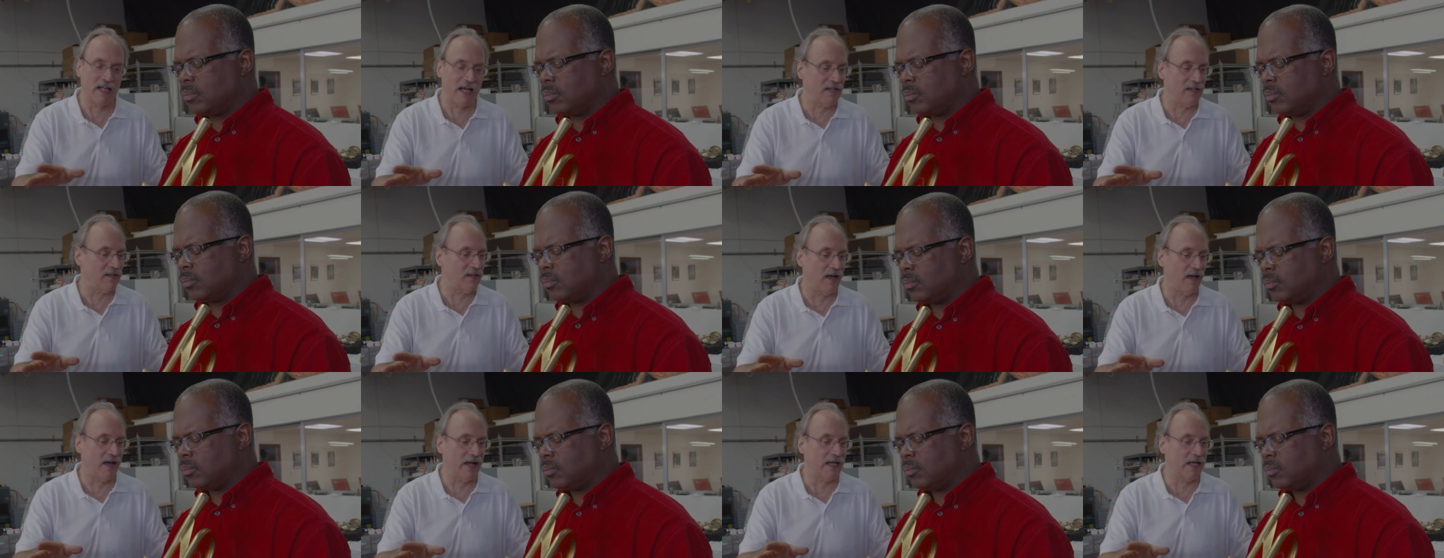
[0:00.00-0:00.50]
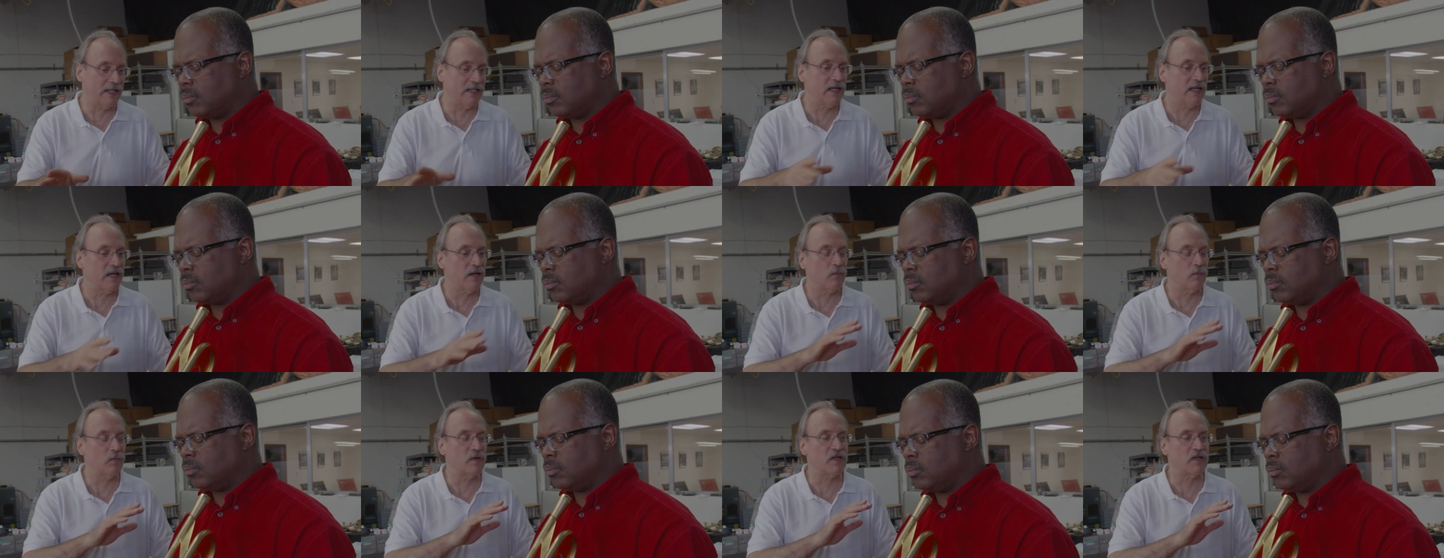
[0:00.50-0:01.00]
Speaker 1: that line
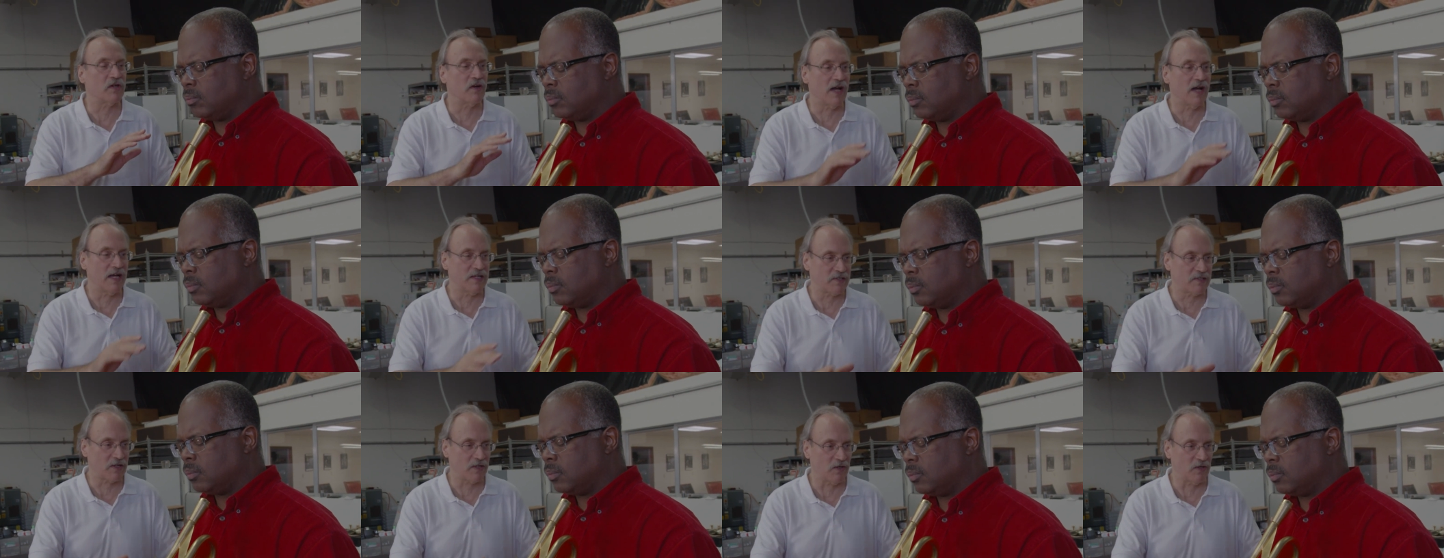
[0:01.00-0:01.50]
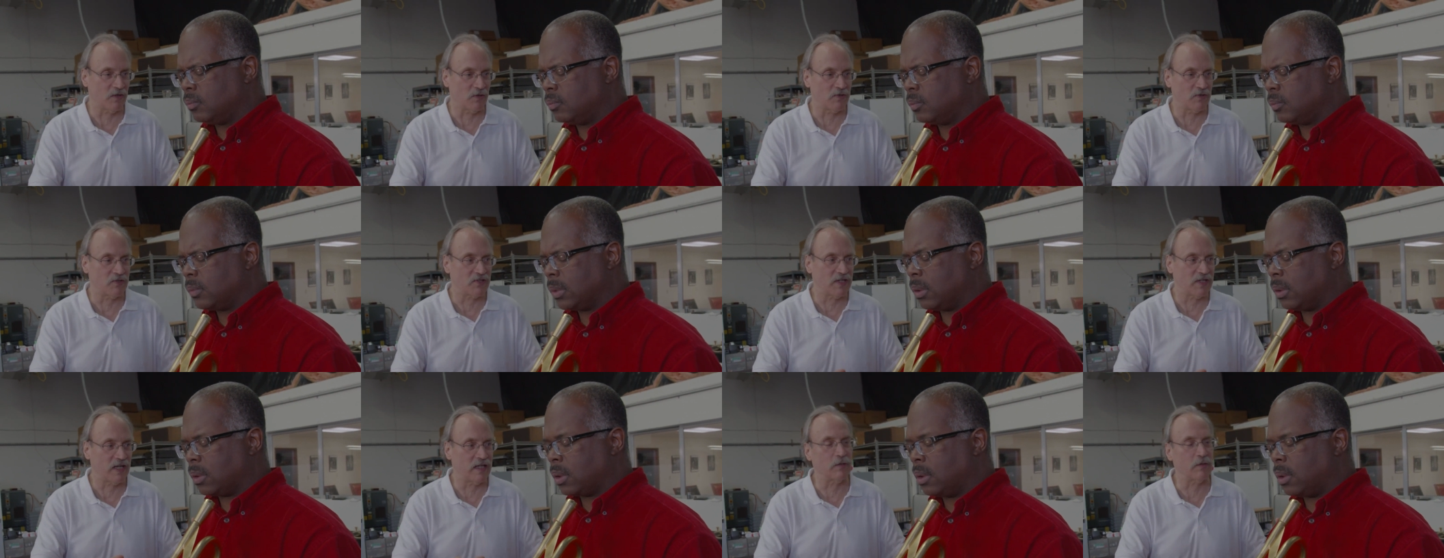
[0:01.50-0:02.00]
with your eyes
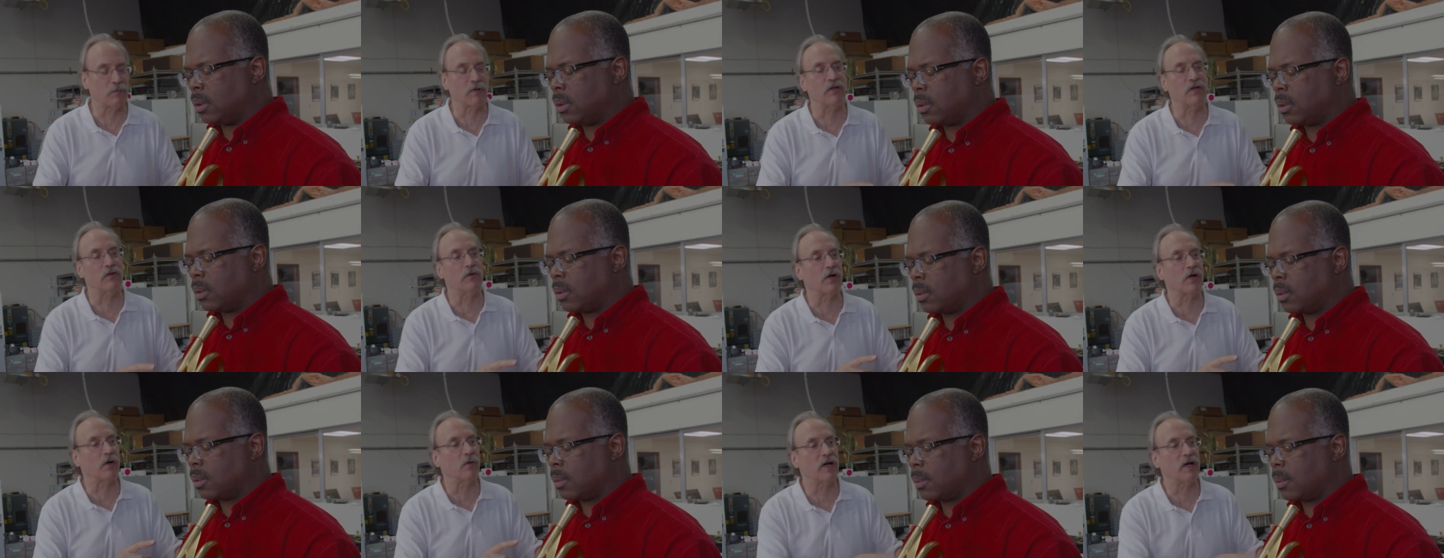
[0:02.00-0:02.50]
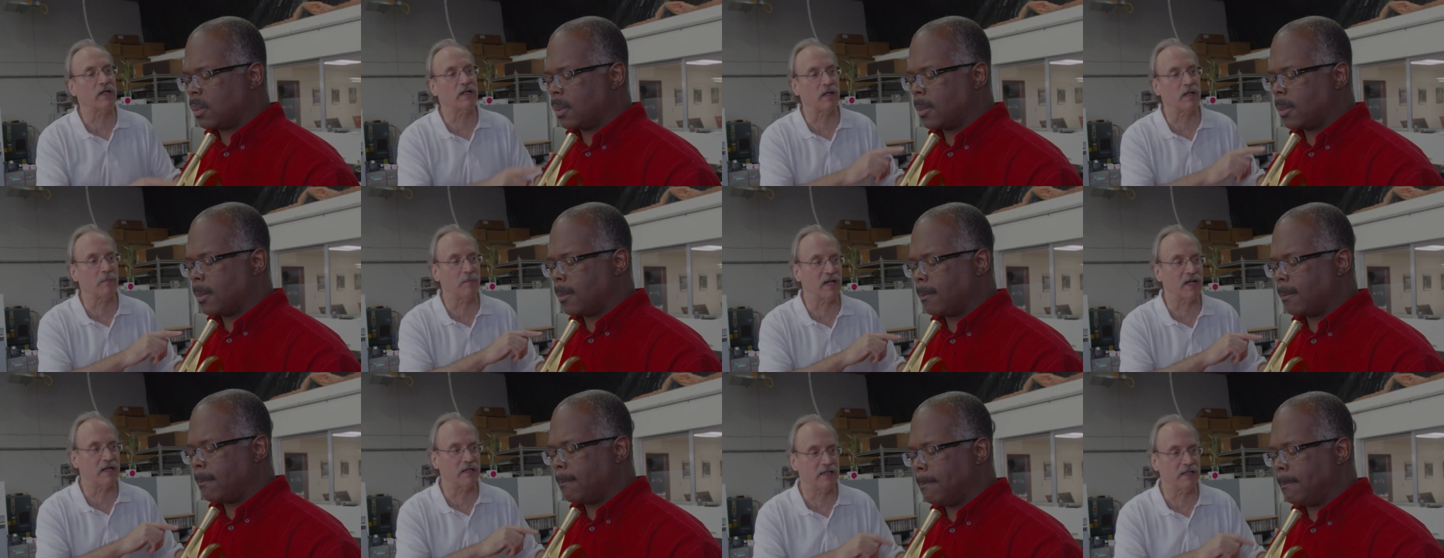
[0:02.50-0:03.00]
closed, okay. And then we're going to do a quick
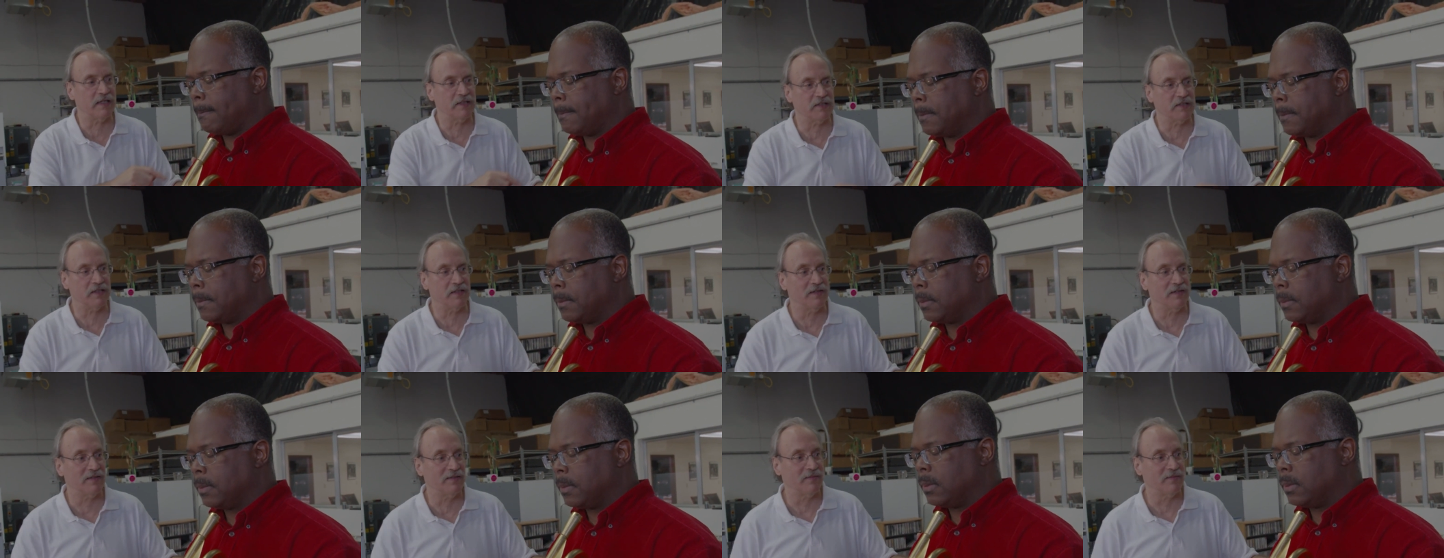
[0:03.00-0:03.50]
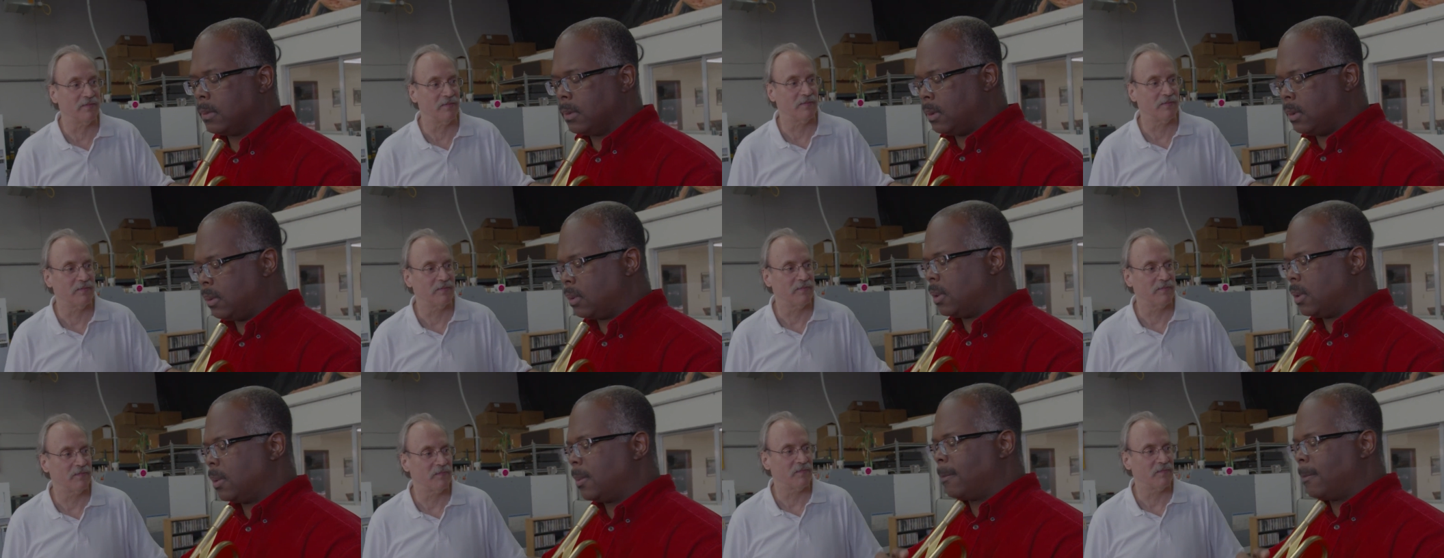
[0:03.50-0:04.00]
little meditation.
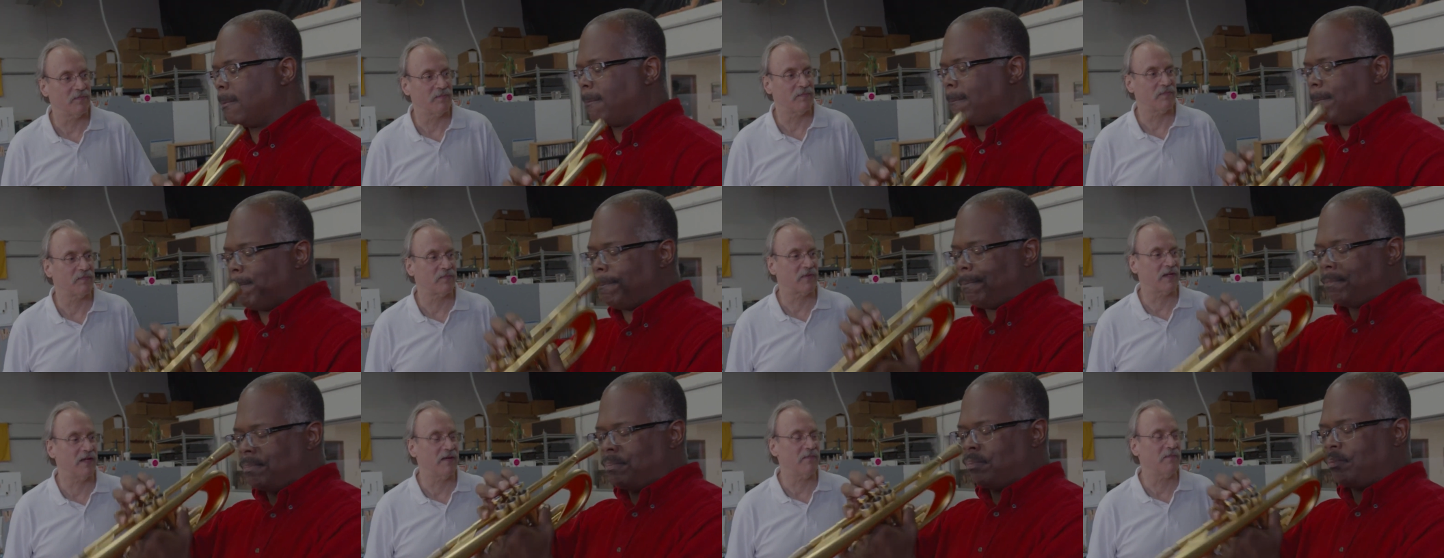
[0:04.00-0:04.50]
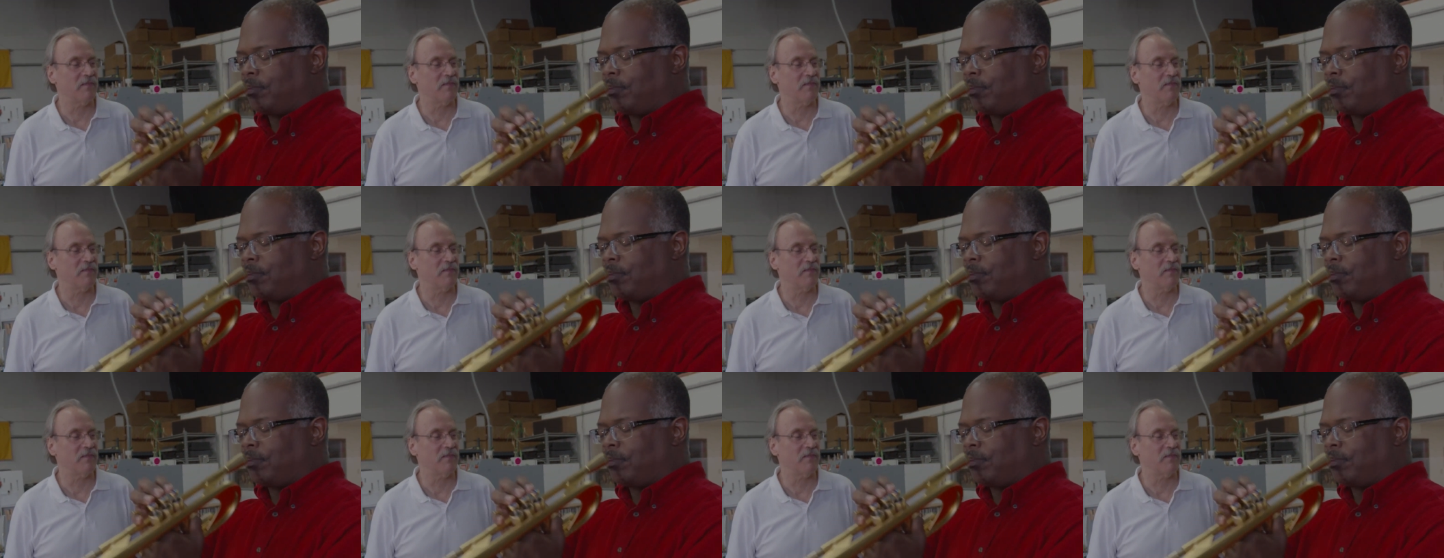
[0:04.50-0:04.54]
Okay. Okay.